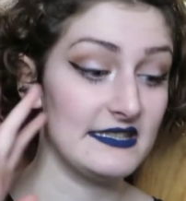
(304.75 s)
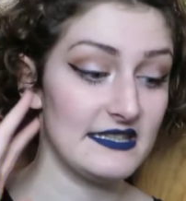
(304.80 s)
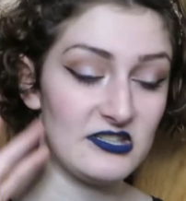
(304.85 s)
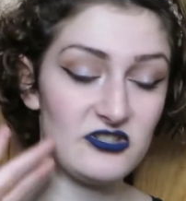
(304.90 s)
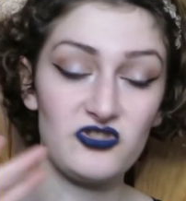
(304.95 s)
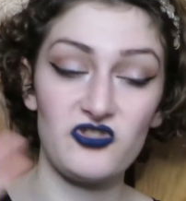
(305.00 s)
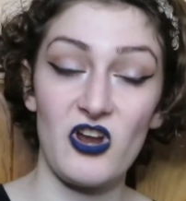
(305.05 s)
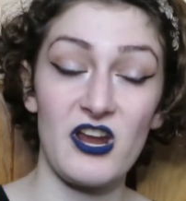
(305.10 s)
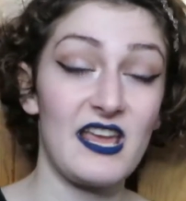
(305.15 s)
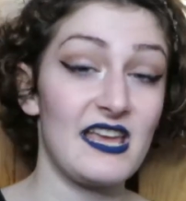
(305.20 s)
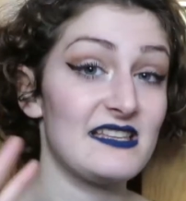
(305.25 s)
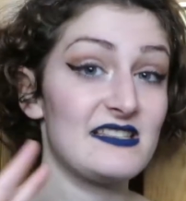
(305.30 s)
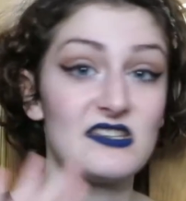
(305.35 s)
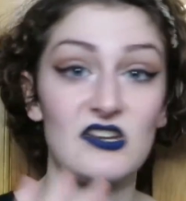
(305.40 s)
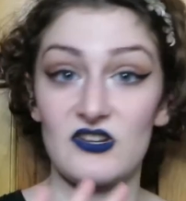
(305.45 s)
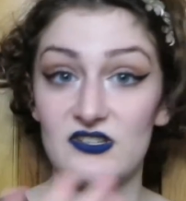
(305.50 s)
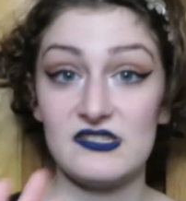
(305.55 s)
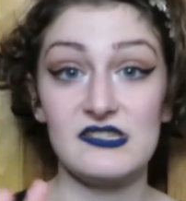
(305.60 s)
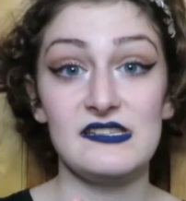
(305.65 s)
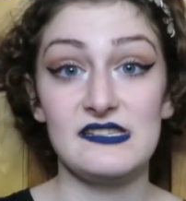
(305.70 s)
This trick has
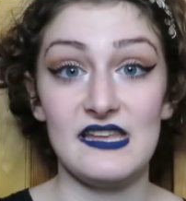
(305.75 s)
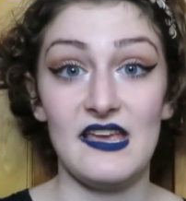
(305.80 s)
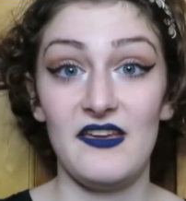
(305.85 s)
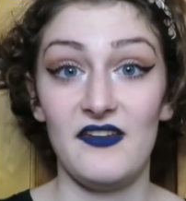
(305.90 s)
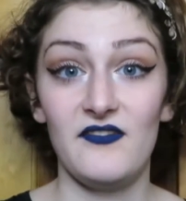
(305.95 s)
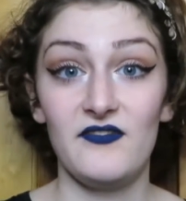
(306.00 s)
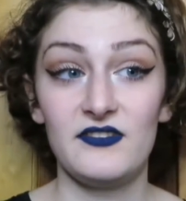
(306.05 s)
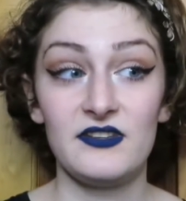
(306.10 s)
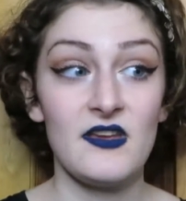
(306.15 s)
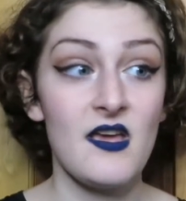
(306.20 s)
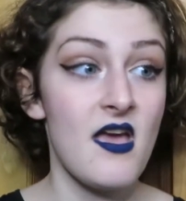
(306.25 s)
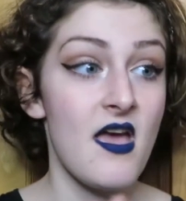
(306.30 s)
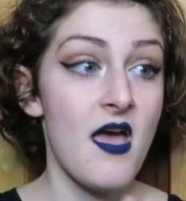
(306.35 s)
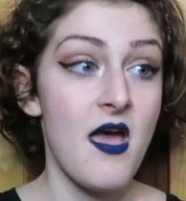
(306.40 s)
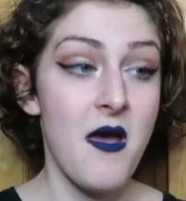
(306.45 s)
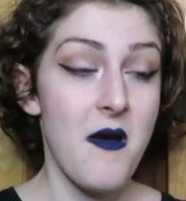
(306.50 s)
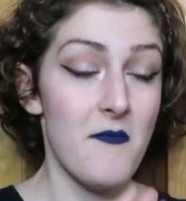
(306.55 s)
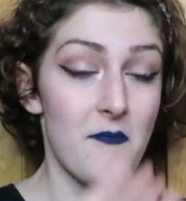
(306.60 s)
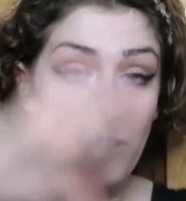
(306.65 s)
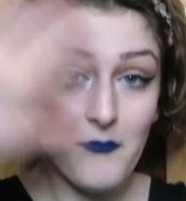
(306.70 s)
seriously saved
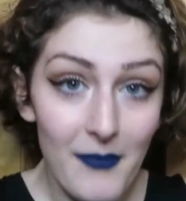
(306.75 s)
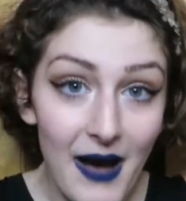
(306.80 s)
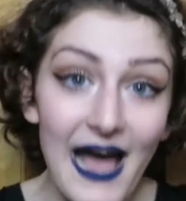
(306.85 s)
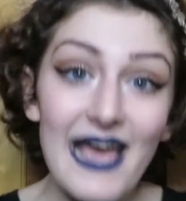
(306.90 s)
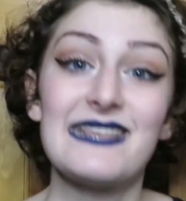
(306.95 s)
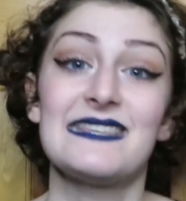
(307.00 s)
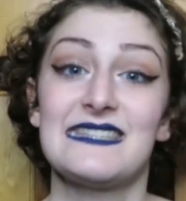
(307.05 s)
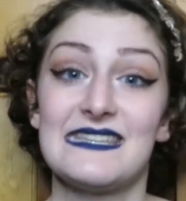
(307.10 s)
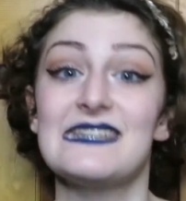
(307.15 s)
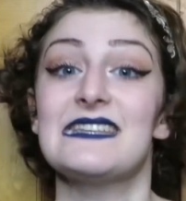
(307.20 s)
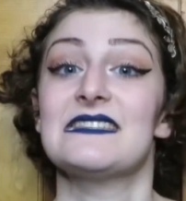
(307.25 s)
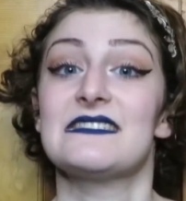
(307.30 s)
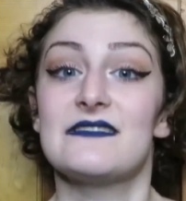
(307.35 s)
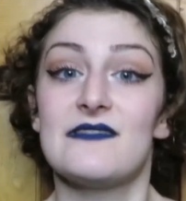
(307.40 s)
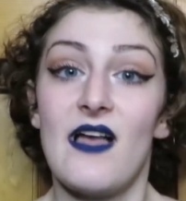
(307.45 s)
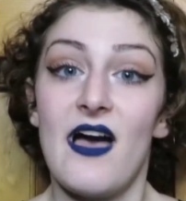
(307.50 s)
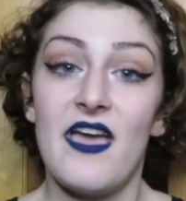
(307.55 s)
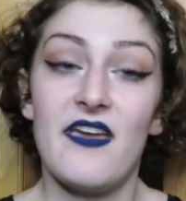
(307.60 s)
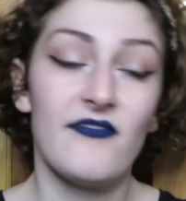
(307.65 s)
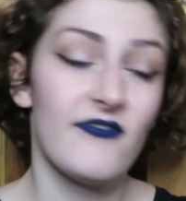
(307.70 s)
my skin's
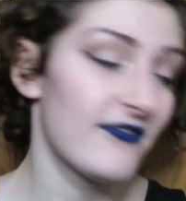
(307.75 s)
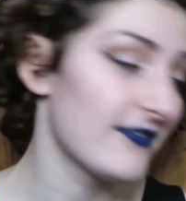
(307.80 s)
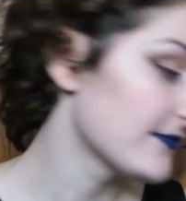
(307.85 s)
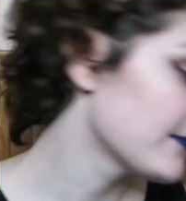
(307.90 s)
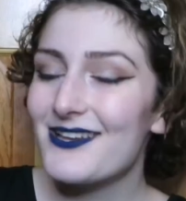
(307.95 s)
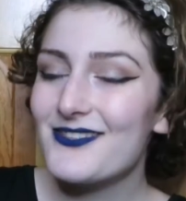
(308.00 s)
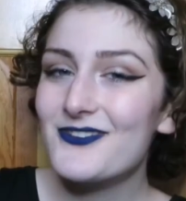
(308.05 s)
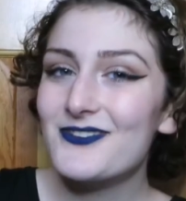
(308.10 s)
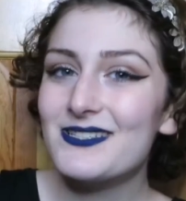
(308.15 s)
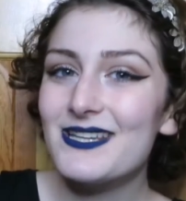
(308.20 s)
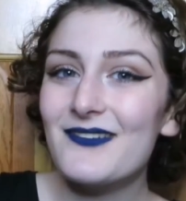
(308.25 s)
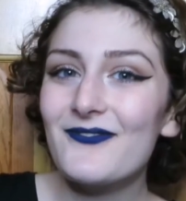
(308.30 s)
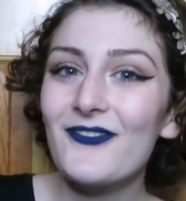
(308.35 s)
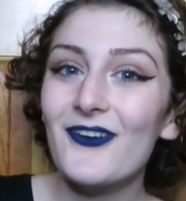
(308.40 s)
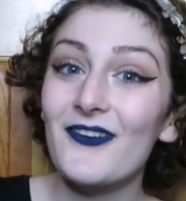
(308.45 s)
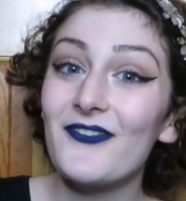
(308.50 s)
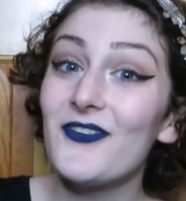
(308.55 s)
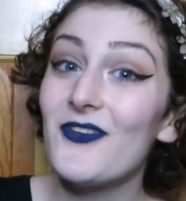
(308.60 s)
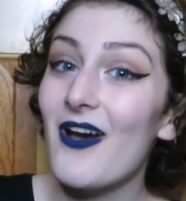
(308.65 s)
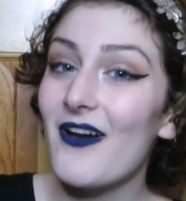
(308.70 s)
life. Another tip
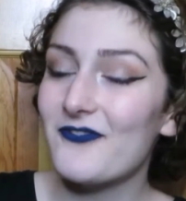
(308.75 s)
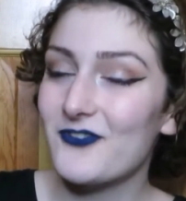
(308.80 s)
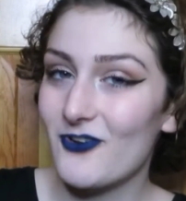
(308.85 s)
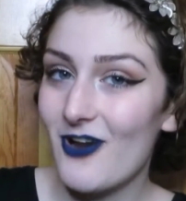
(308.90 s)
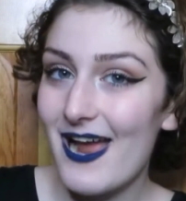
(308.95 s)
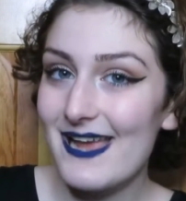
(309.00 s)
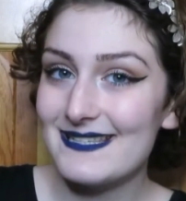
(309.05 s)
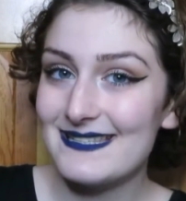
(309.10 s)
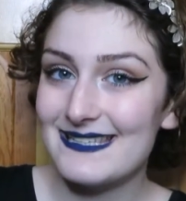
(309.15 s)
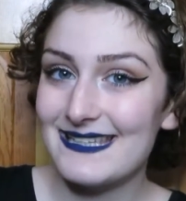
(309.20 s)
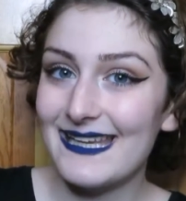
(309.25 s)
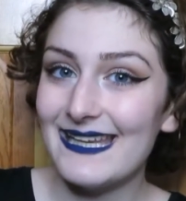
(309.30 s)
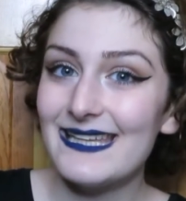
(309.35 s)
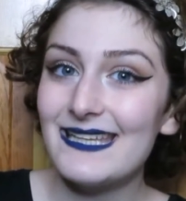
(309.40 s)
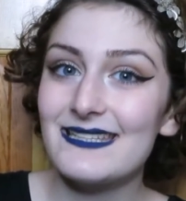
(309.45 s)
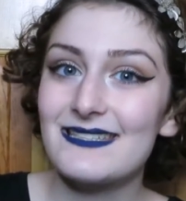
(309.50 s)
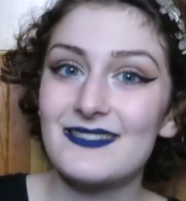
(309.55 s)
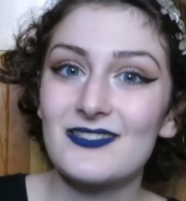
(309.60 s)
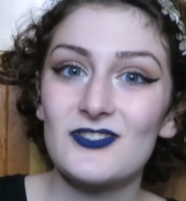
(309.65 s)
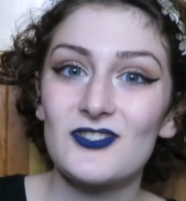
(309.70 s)
for if you have dry skin
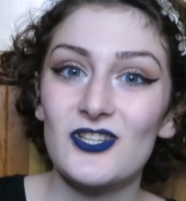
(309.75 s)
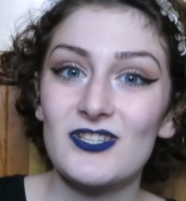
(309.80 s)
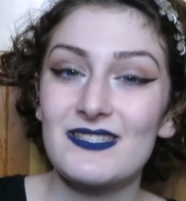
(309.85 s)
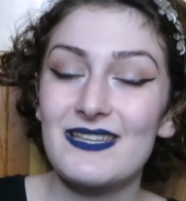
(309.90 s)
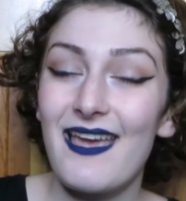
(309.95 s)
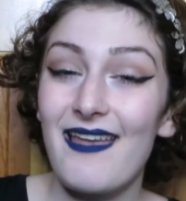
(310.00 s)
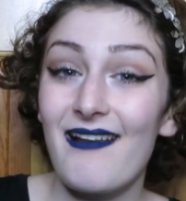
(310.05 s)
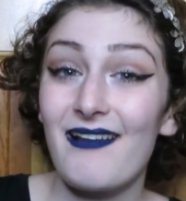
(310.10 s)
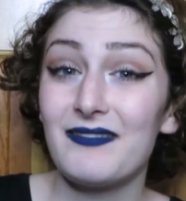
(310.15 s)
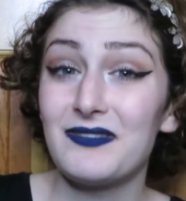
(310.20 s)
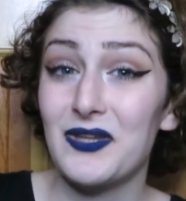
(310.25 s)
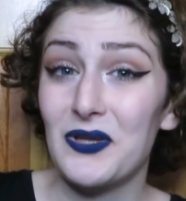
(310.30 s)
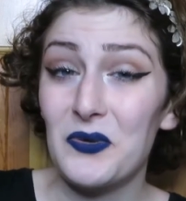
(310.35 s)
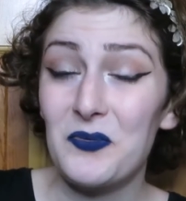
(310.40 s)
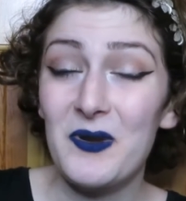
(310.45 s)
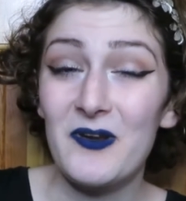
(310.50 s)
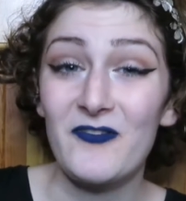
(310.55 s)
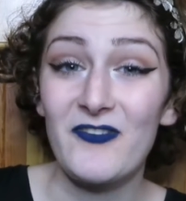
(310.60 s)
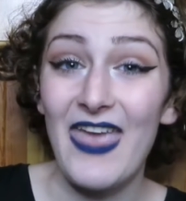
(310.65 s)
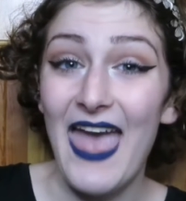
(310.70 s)
is to just get a
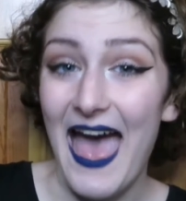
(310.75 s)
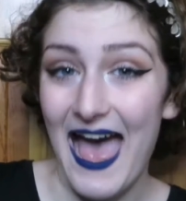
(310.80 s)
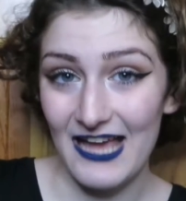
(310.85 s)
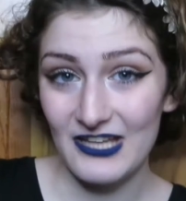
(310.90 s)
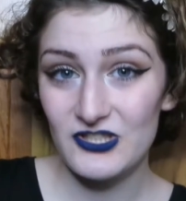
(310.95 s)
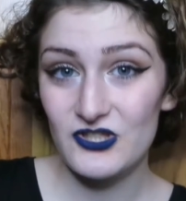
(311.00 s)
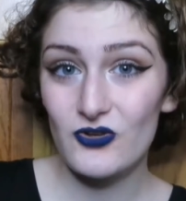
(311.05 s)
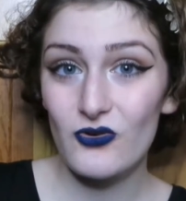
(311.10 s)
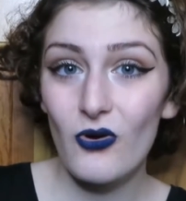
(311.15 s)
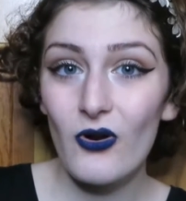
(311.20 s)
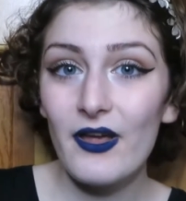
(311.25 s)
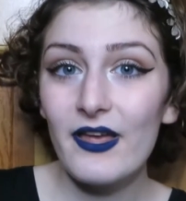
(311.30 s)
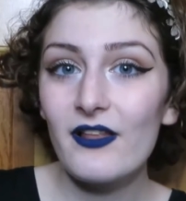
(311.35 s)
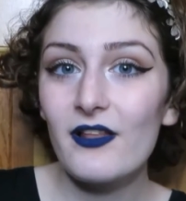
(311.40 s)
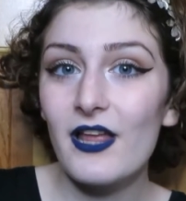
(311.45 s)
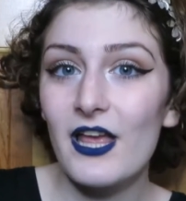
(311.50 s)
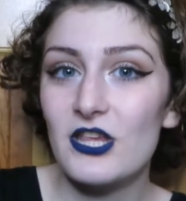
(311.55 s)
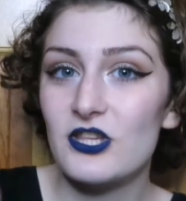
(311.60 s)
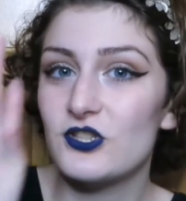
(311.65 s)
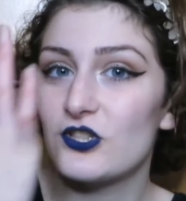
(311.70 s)
little bit of castor
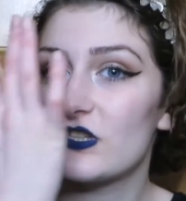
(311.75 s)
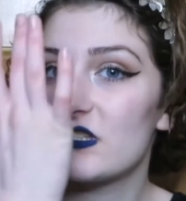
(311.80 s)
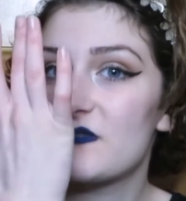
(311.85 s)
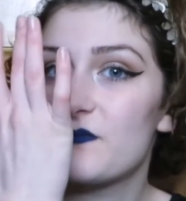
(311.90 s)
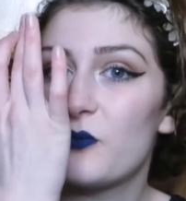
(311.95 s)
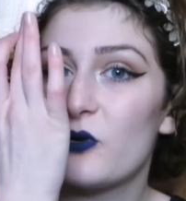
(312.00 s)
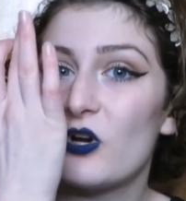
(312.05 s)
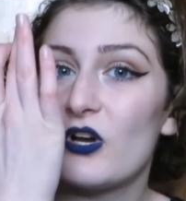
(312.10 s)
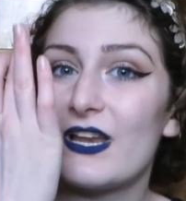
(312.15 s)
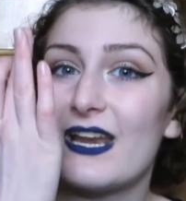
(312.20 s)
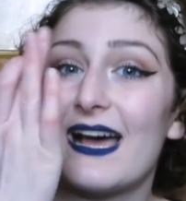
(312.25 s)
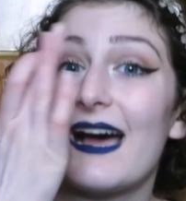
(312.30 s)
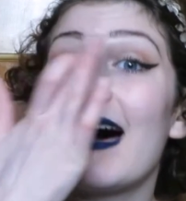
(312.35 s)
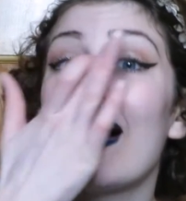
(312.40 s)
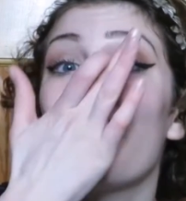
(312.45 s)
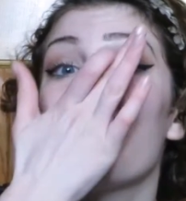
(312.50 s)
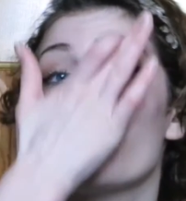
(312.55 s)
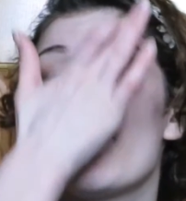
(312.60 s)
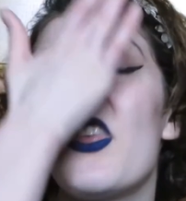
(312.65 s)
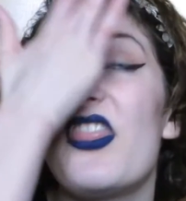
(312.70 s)
oil and just put
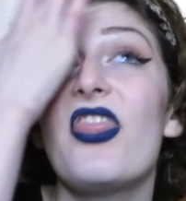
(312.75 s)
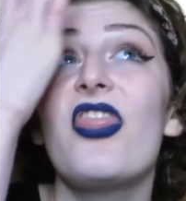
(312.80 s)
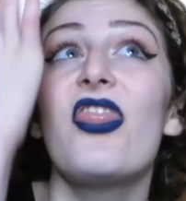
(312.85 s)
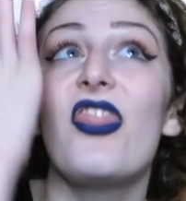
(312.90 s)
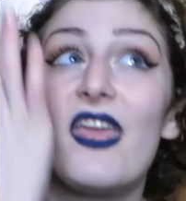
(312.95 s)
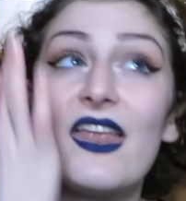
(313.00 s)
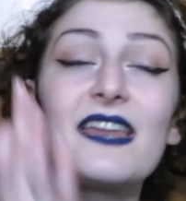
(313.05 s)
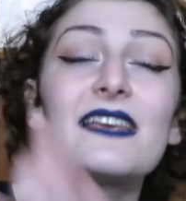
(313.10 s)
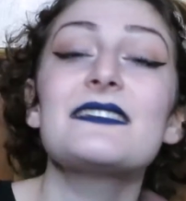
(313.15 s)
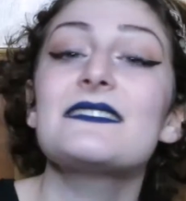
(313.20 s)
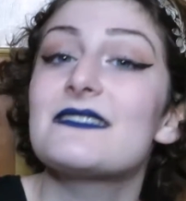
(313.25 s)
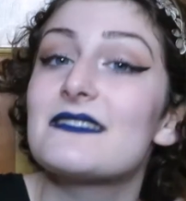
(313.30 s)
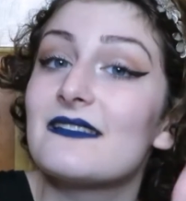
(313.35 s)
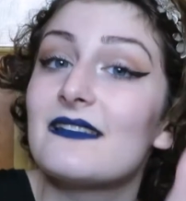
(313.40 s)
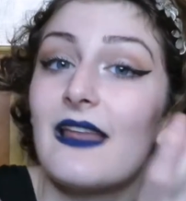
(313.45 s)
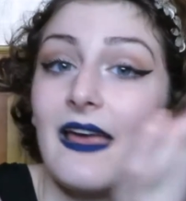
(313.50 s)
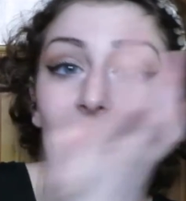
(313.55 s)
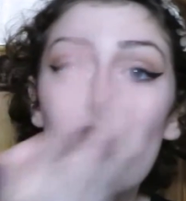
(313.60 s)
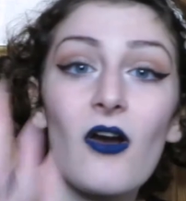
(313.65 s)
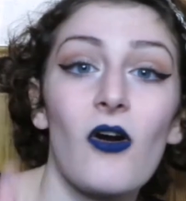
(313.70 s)
the thinnest
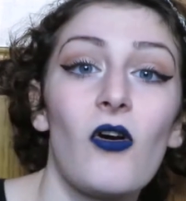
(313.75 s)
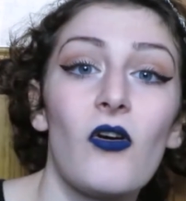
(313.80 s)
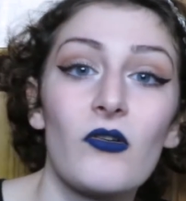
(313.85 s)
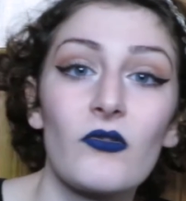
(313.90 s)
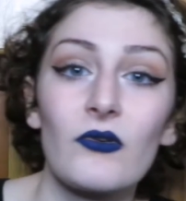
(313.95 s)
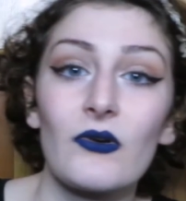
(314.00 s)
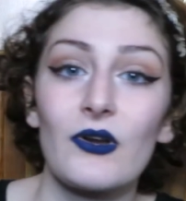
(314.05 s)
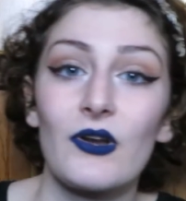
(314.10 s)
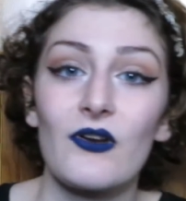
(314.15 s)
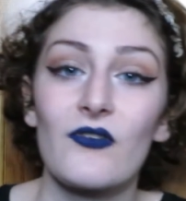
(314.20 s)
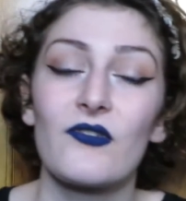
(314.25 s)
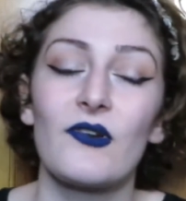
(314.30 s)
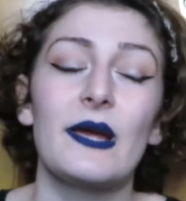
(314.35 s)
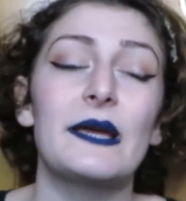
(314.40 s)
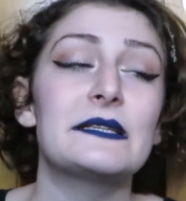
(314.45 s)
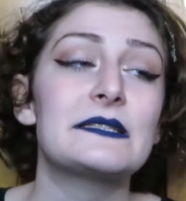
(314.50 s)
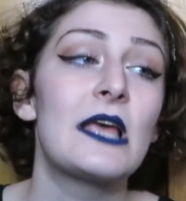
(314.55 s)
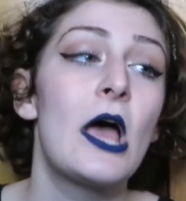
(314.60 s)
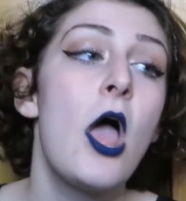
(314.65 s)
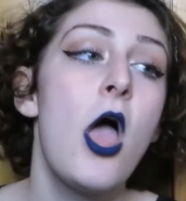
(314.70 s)
layer over your
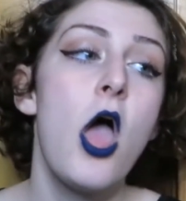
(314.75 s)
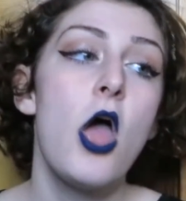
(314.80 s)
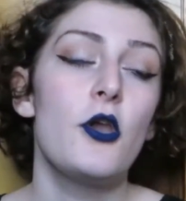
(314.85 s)
face.